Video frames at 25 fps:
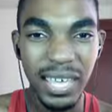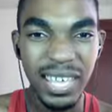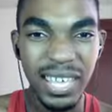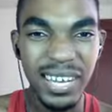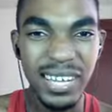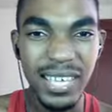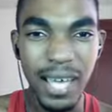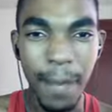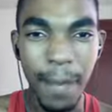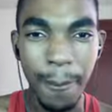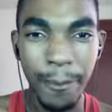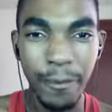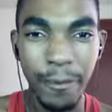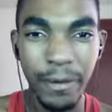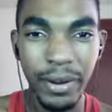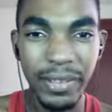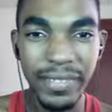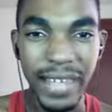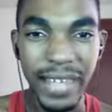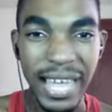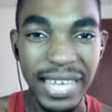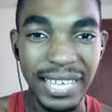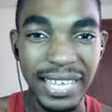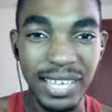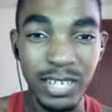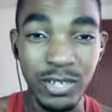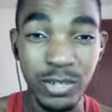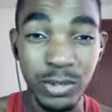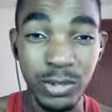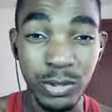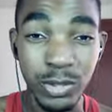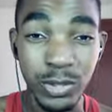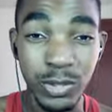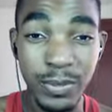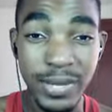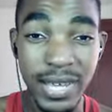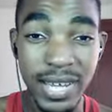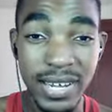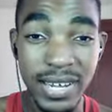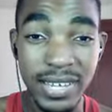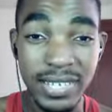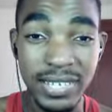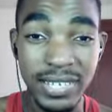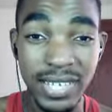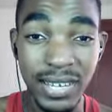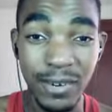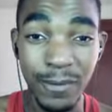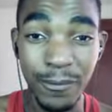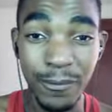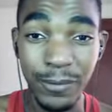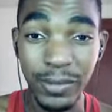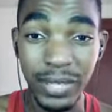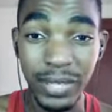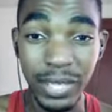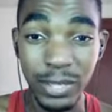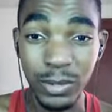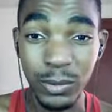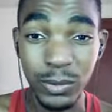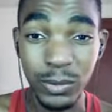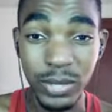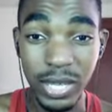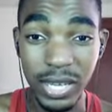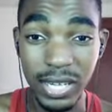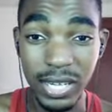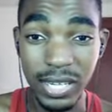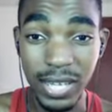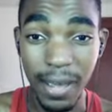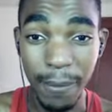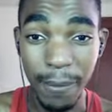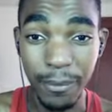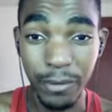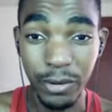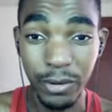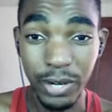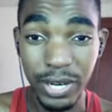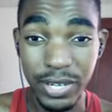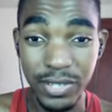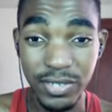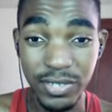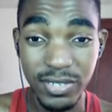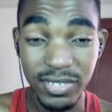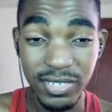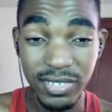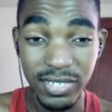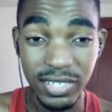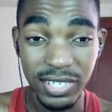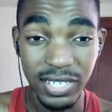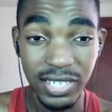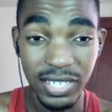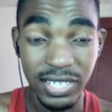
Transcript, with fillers: Any upgrade that I can do, to be honest, I don't feel like doing any upgrades.